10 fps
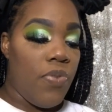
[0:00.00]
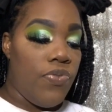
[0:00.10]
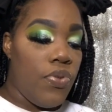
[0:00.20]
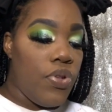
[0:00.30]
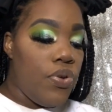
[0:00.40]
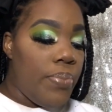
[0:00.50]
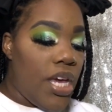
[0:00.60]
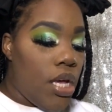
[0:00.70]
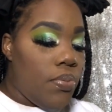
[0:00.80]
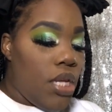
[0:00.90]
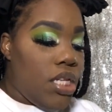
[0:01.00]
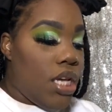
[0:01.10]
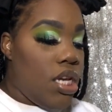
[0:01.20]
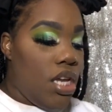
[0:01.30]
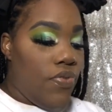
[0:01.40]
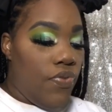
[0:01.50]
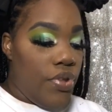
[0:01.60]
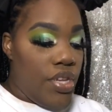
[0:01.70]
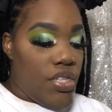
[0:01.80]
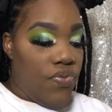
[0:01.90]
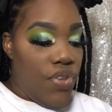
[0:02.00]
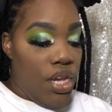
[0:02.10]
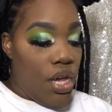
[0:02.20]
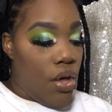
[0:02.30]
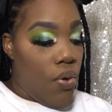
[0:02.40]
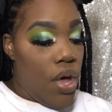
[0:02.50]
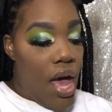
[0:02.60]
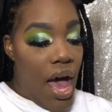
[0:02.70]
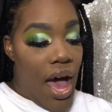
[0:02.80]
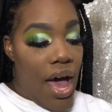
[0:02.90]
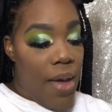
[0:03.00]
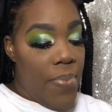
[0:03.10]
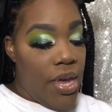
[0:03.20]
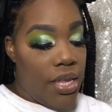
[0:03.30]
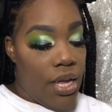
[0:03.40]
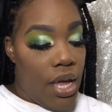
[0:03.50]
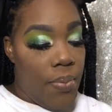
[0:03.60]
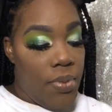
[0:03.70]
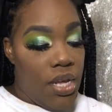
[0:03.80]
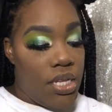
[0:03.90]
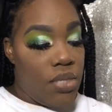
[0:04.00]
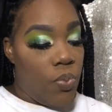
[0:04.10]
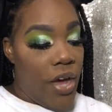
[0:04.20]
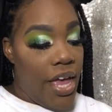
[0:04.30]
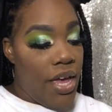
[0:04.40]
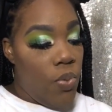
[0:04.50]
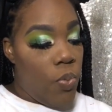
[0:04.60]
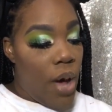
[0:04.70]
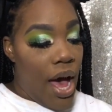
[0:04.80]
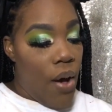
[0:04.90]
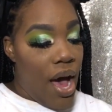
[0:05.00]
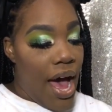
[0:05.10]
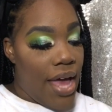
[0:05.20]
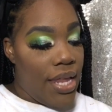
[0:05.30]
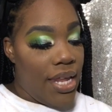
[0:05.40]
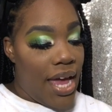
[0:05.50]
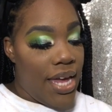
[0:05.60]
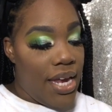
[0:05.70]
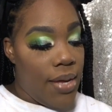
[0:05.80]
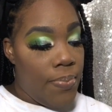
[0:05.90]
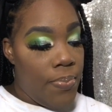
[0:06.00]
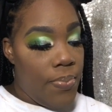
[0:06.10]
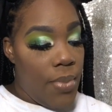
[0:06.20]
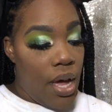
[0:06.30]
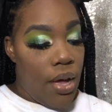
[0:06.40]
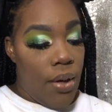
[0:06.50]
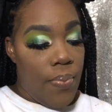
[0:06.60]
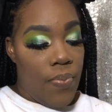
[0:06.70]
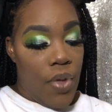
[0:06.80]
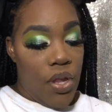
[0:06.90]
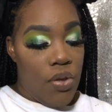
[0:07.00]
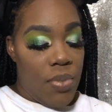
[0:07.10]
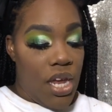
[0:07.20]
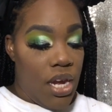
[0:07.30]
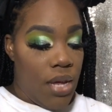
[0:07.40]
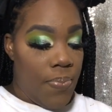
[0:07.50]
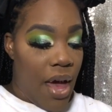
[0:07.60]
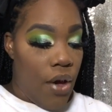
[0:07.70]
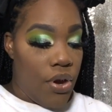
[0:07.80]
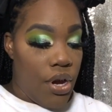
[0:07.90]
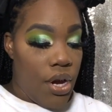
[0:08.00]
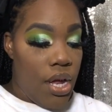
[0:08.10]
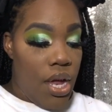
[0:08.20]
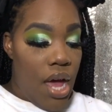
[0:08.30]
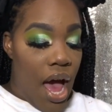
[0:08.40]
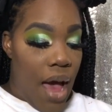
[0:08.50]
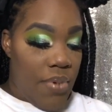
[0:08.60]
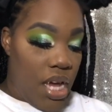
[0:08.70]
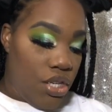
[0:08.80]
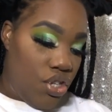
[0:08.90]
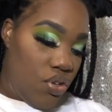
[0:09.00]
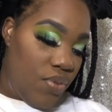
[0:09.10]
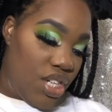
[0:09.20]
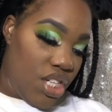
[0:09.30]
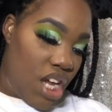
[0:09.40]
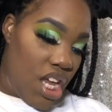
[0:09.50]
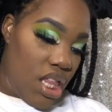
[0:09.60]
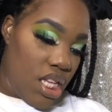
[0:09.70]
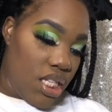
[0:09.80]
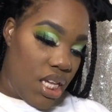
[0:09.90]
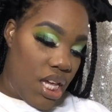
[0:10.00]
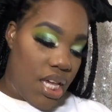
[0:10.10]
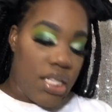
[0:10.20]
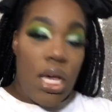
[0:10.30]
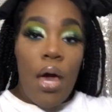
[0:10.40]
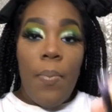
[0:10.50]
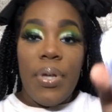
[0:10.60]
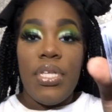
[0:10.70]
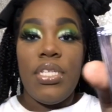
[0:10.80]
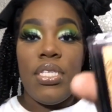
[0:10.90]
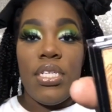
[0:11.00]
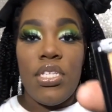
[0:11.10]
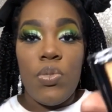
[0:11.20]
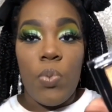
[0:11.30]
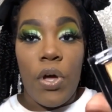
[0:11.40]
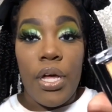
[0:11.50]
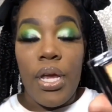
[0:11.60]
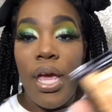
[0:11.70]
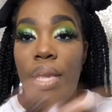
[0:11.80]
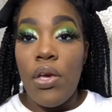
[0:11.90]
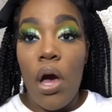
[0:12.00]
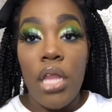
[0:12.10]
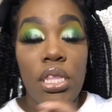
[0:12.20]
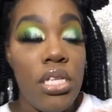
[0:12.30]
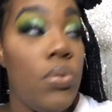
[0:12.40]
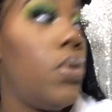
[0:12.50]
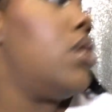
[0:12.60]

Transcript: little makeup things I needed for this video, I picked up this Wet n Wild highlighting illuminating powder. I'm not sure what shade this is, but it's this one. And y'all, this one,